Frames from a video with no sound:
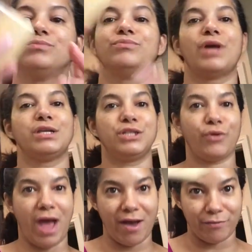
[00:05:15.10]
I still
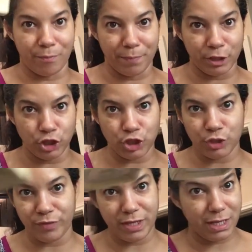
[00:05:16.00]
have a bunch
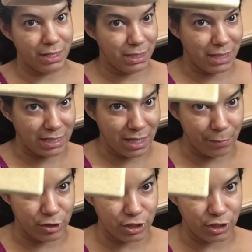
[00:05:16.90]
of it. That's how much is